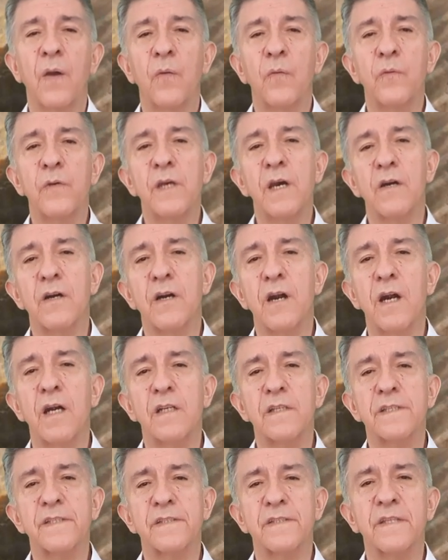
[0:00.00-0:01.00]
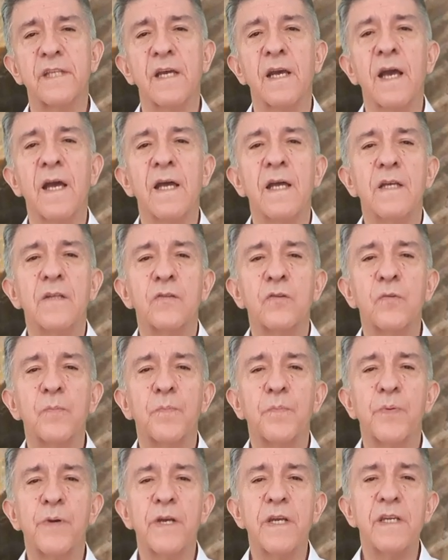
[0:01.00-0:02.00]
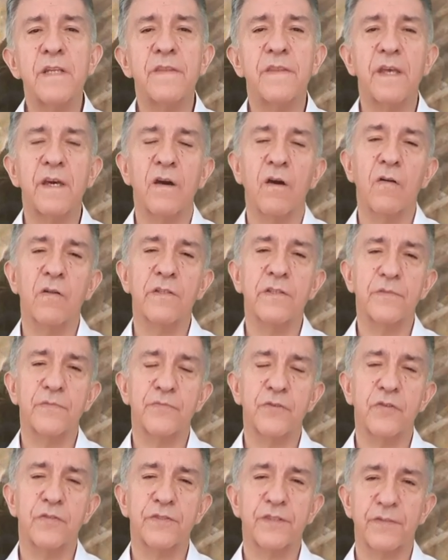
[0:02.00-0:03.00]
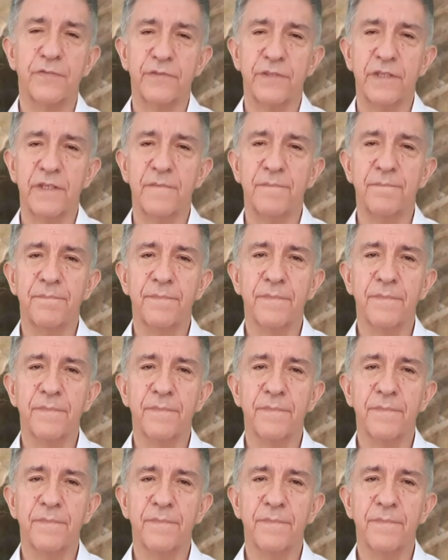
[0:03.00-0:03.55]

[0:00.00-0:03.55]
we are asked to pray the Holy Rosary,